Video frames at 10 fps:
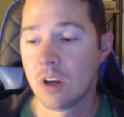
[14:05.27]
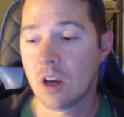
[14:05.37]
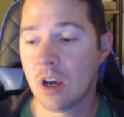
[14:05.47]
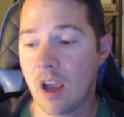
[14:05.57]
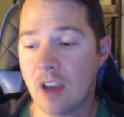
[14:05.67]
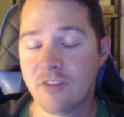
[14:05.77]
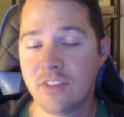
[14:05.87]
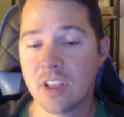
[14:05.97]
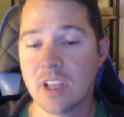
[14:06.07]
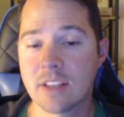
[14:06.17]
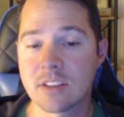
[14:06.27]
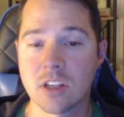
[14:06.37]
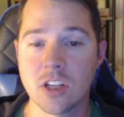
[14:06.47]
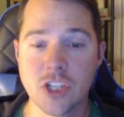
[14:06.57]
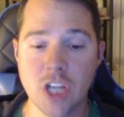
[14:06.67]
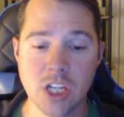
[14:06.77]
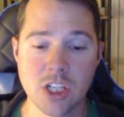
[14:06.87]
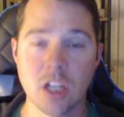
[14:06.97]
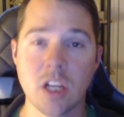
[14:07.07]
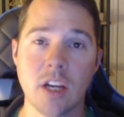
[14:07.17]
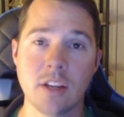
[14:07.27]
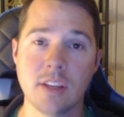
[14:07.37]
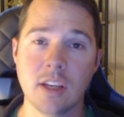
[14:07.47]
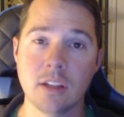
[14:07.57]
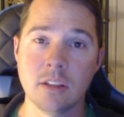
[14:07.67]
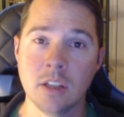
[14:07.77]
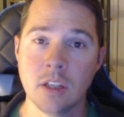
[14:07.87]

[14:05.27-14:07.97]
I feel that's going to change a lot of things.